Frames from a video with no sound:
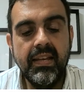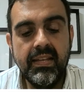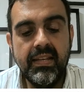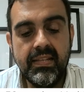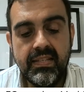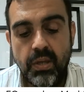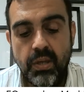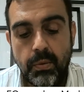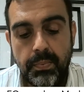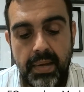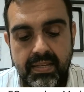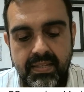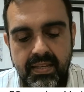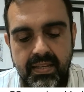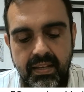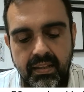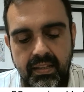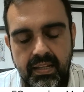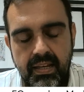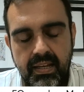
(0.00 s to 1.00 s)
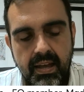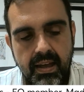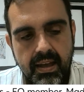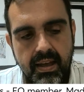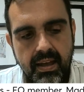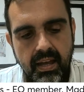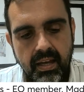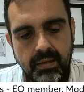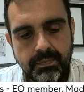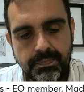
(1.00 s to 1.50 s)
So basically,
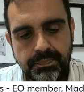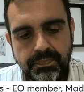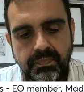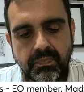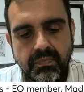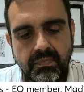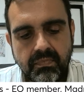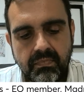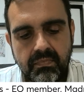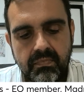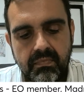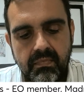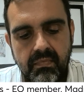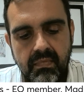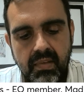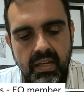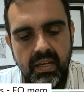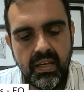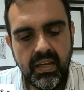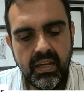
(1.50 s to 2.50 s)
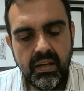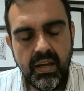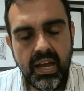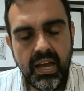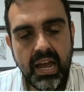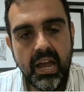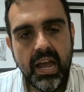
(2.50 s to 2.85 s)
um, uh,